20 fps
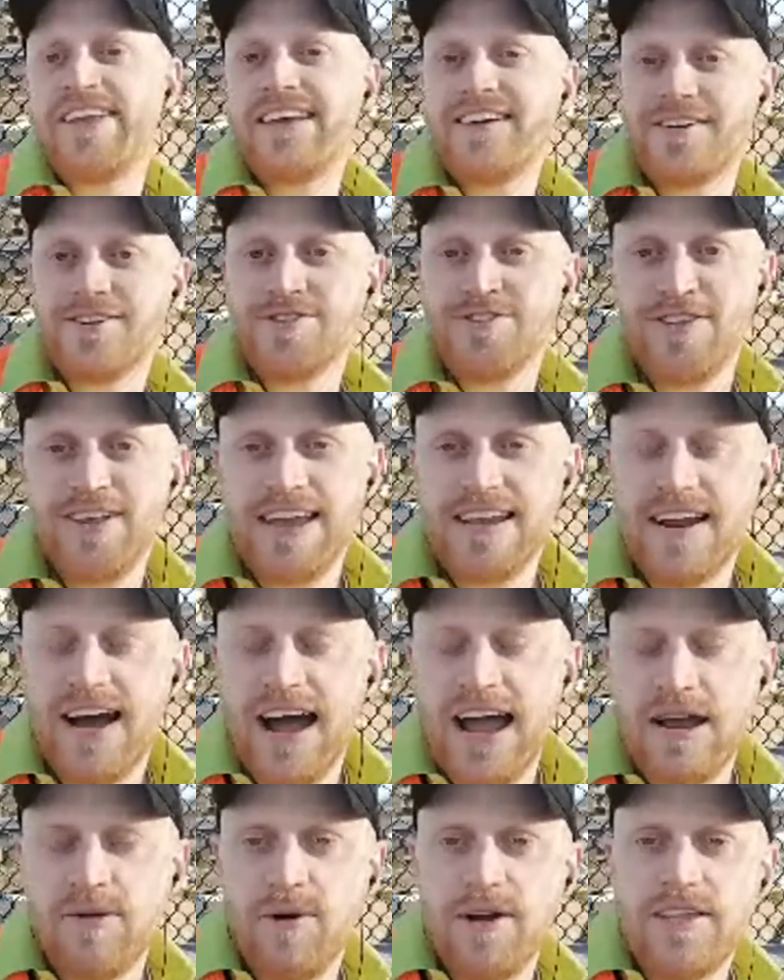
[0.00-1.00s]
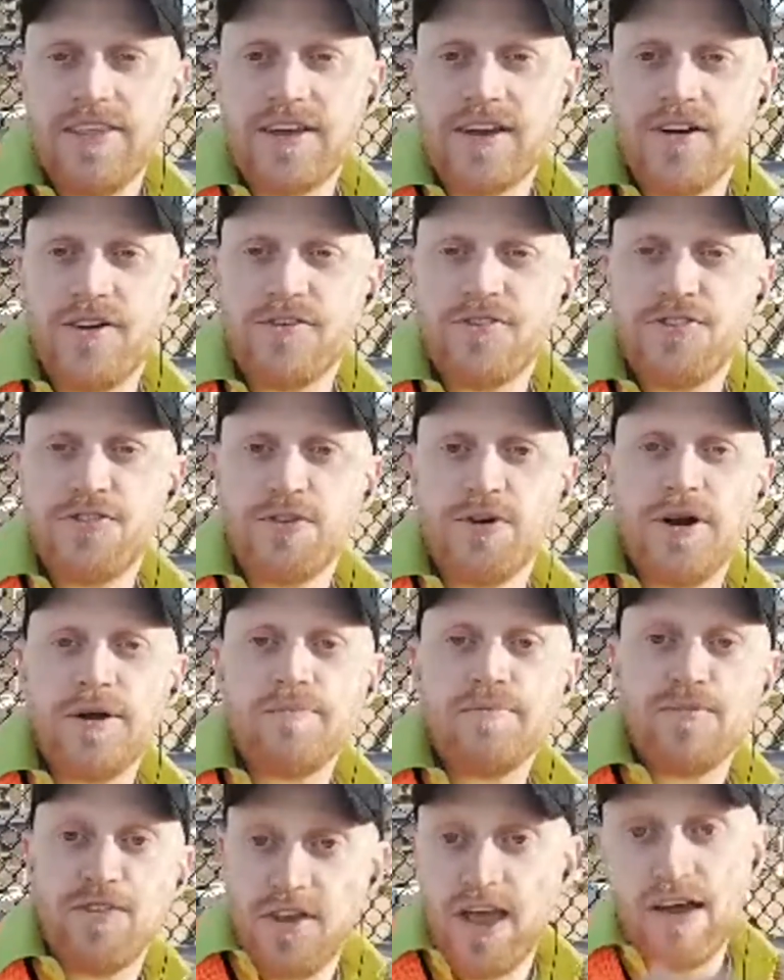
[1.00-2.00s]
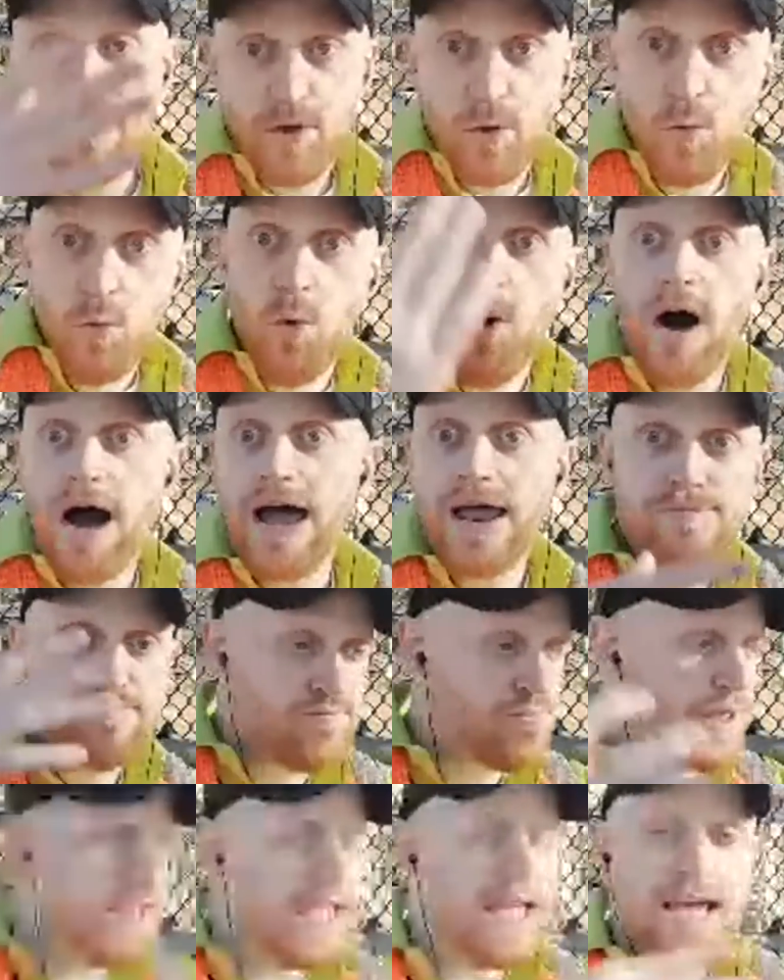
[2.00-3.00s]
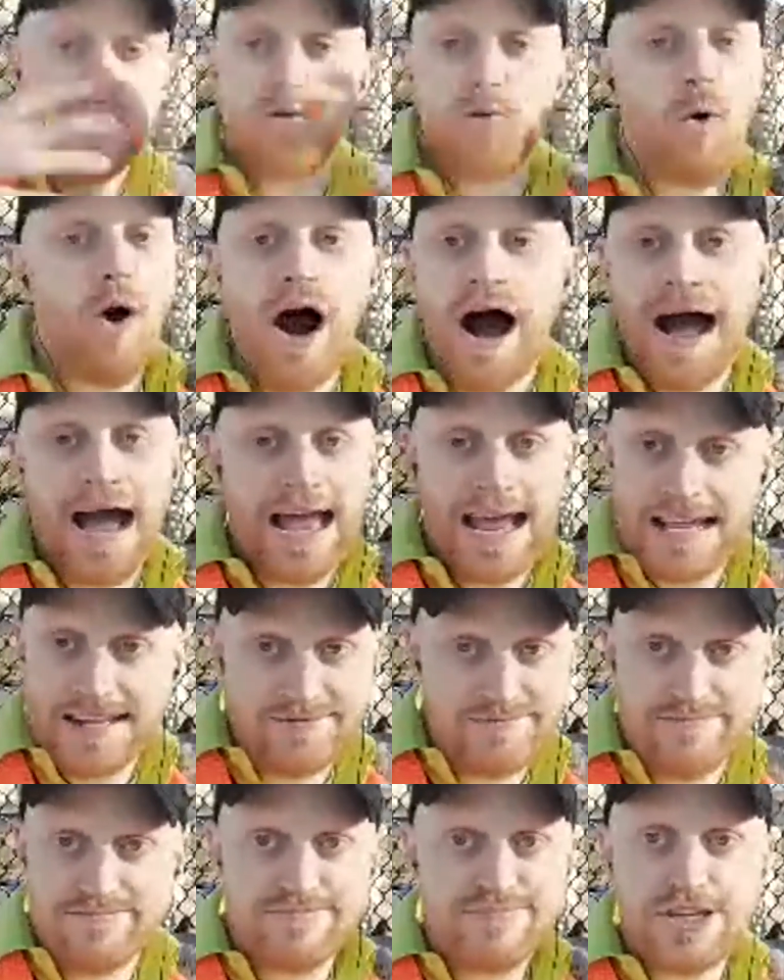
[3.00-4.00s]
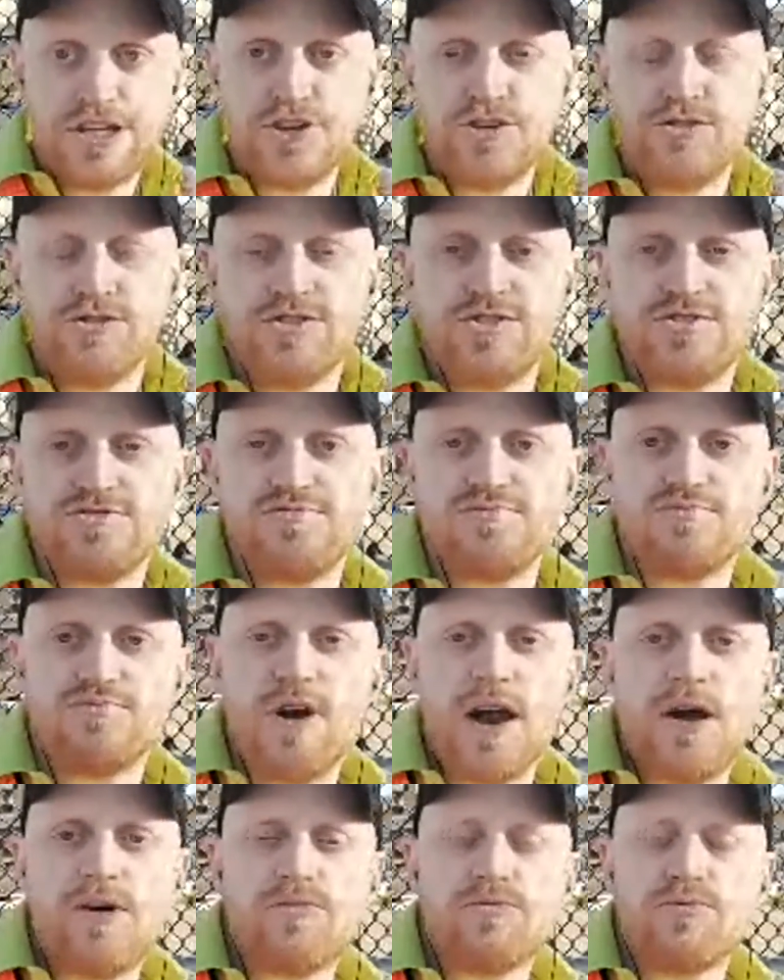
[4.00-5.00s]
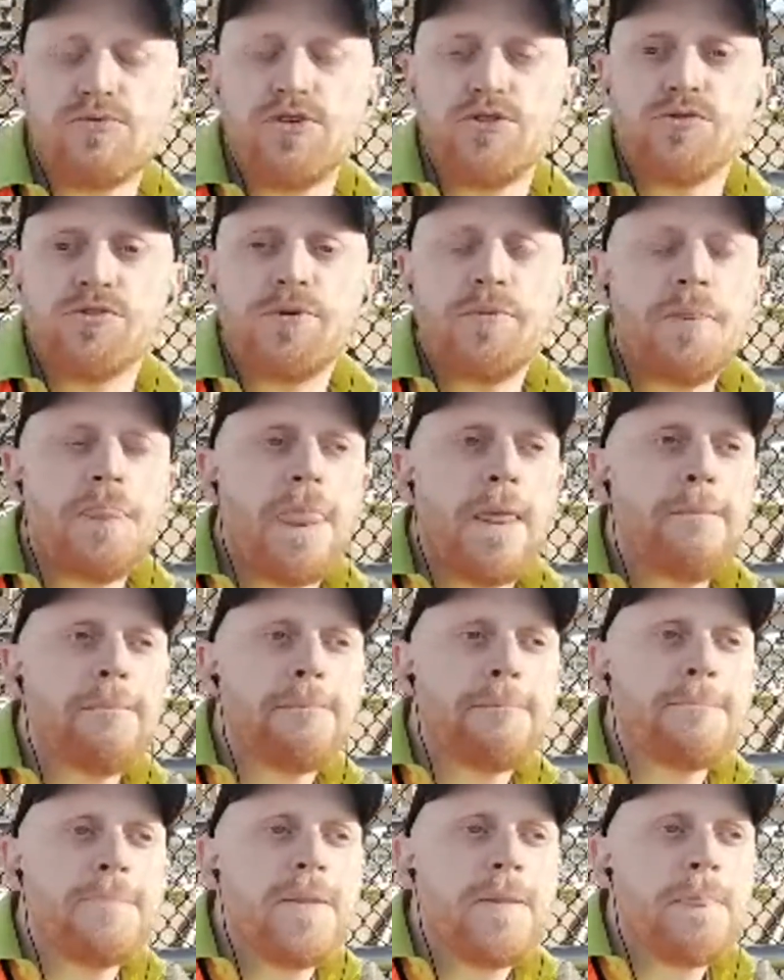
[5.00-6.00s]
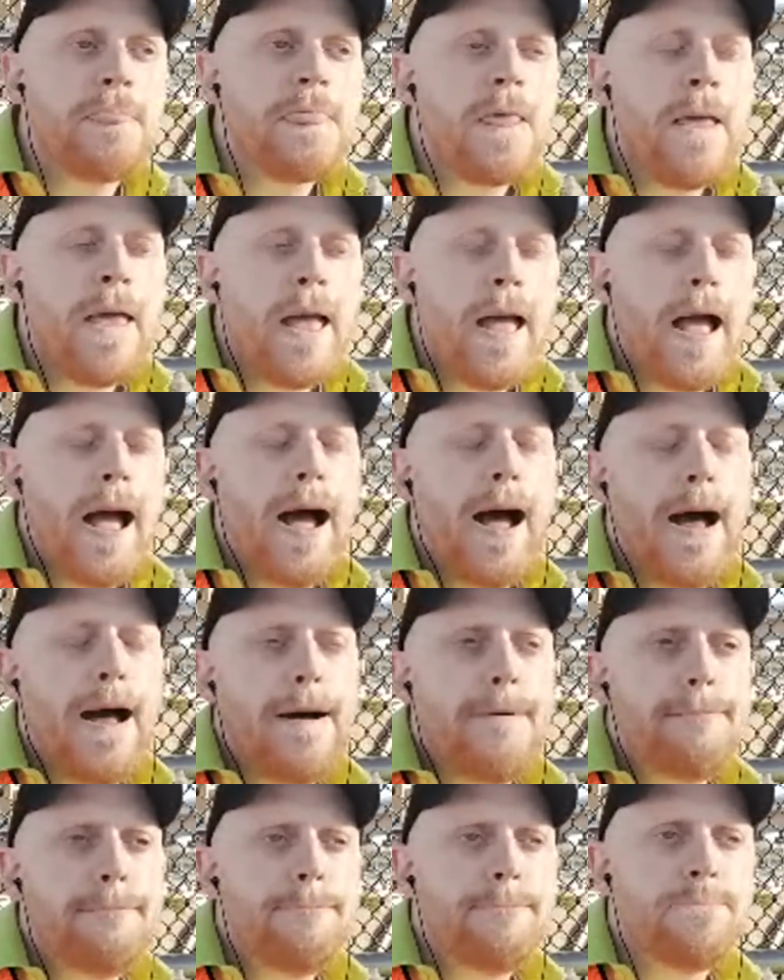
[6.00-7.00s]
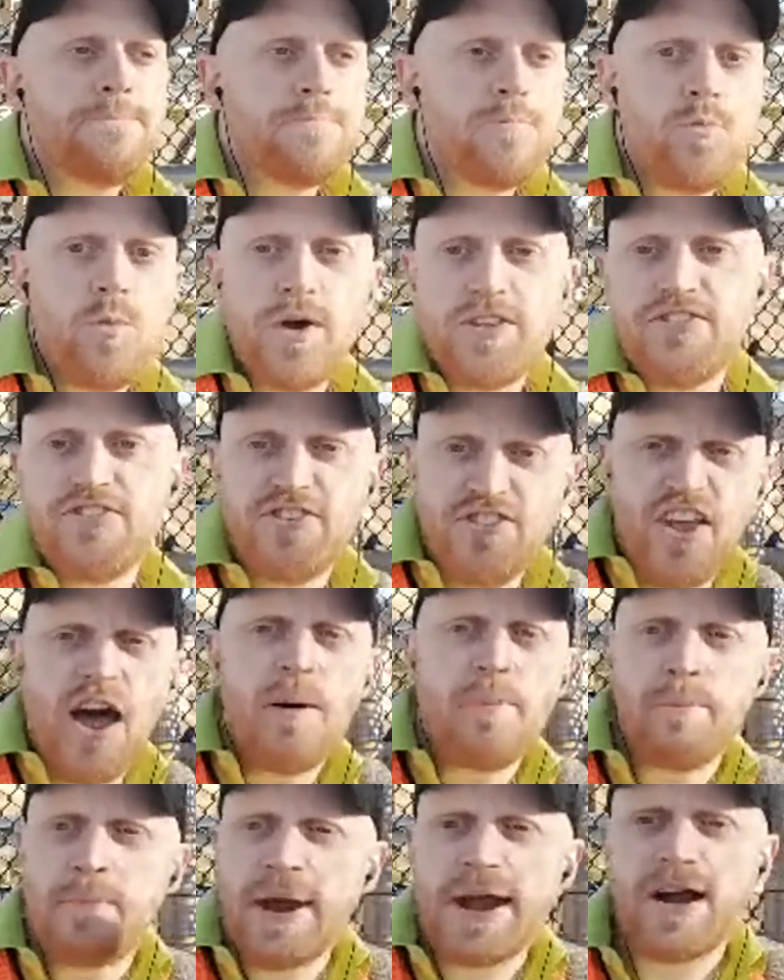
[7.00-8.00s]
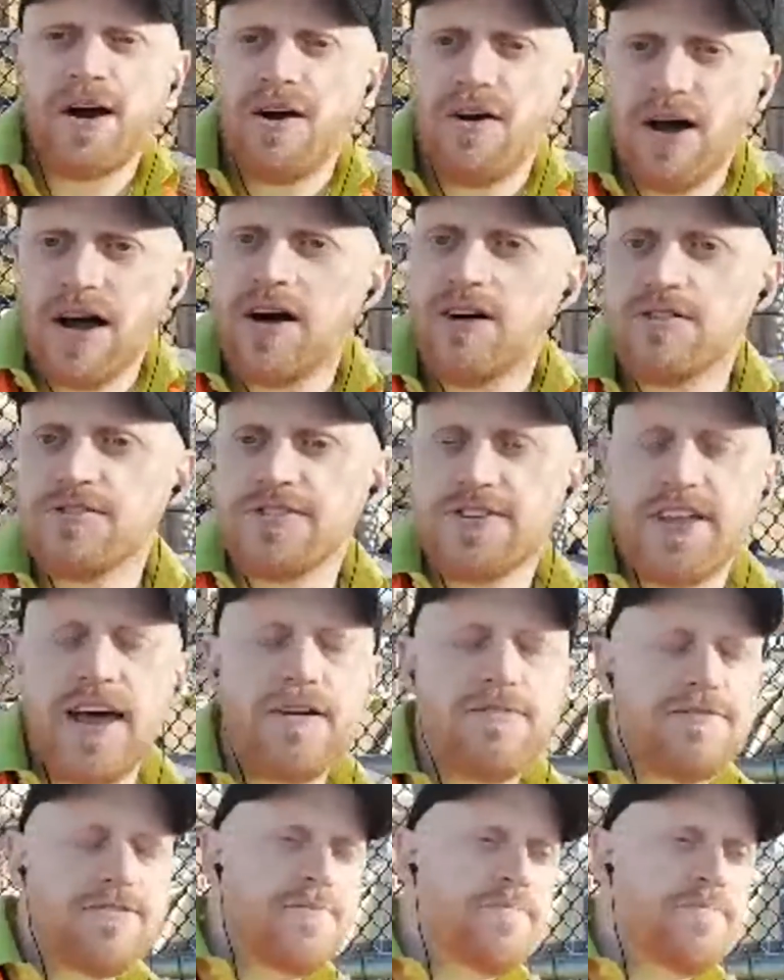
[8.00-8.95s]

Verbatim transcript: the interstate highway that goes through it. So you have the one big, wide, huge route. Um, with some parallel stuff.